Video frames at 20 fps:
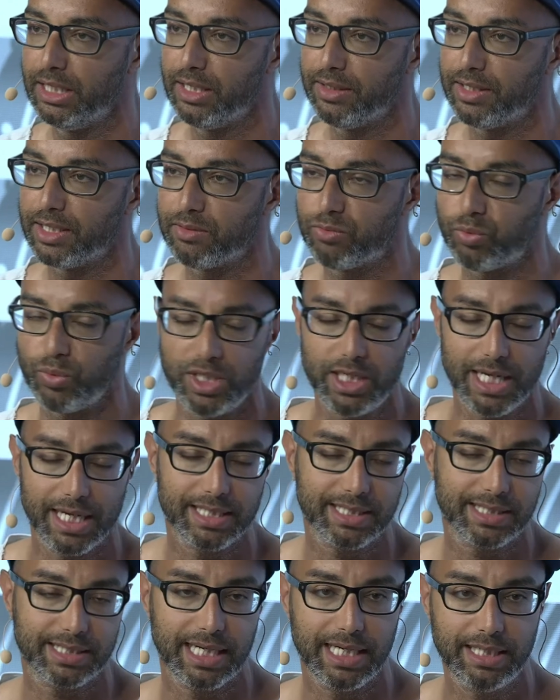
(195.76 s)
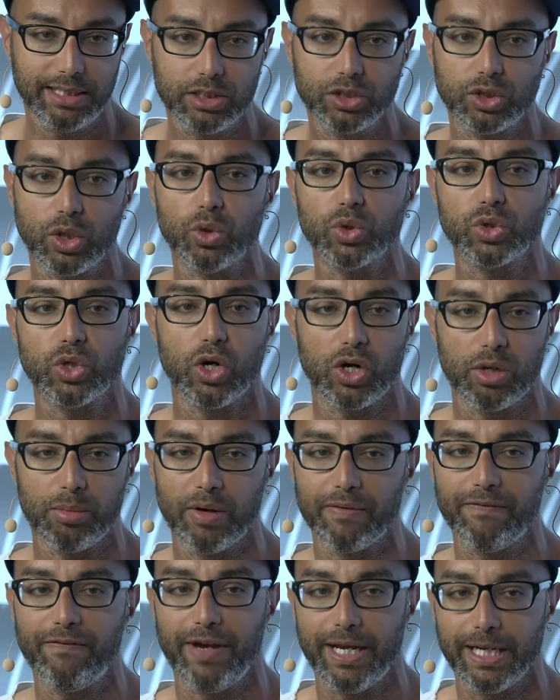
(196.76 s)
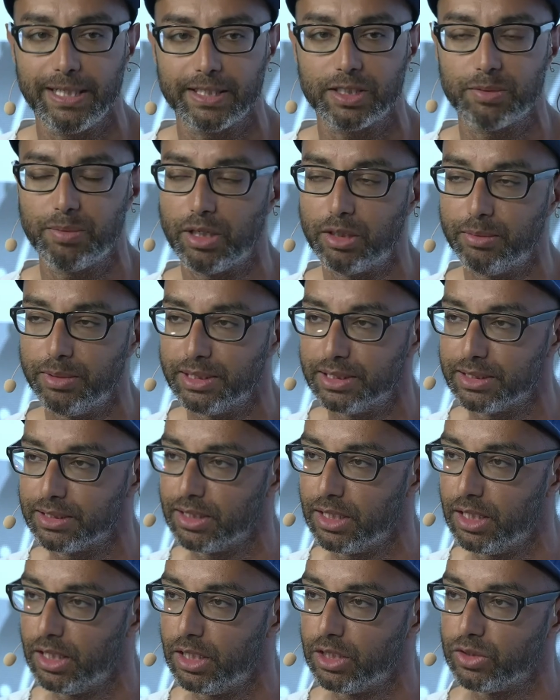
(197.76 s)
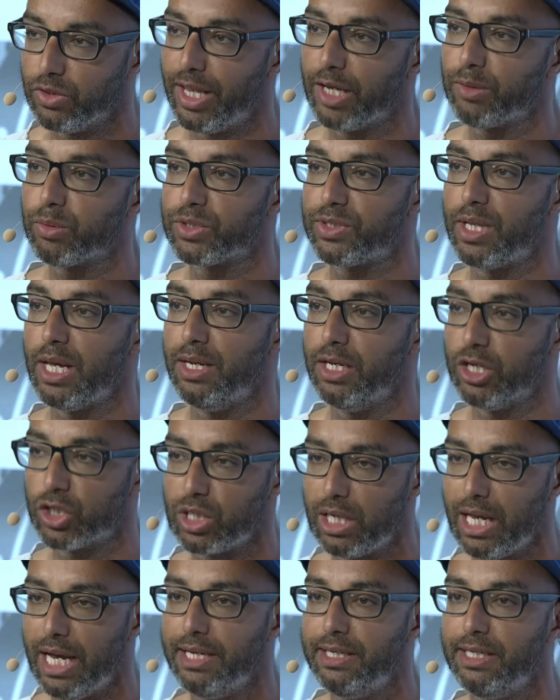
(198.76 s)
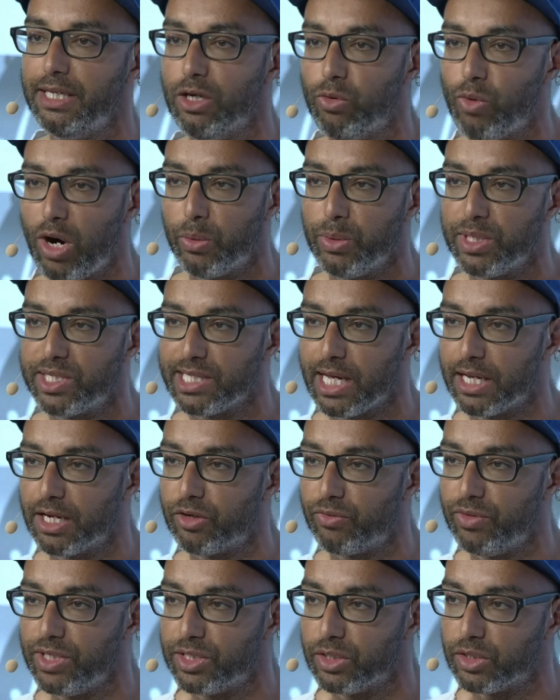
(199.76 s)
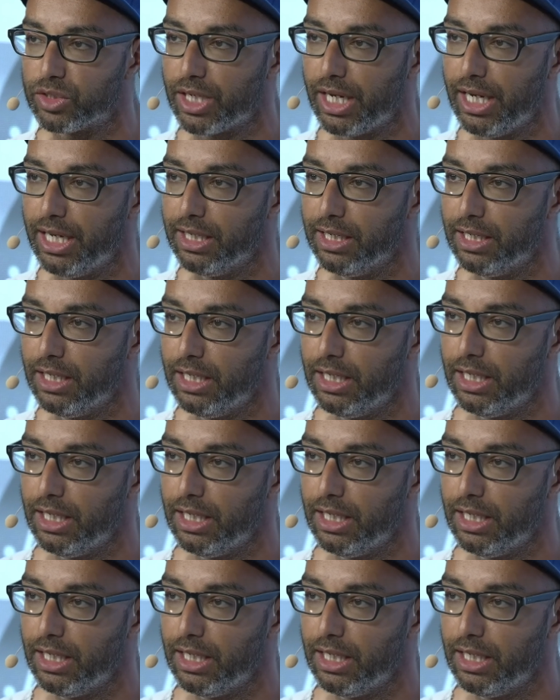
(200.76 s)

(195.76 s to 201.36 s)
that we as scientists don't talk about failed experiments. So that was the initial idea why we started ResearchGate.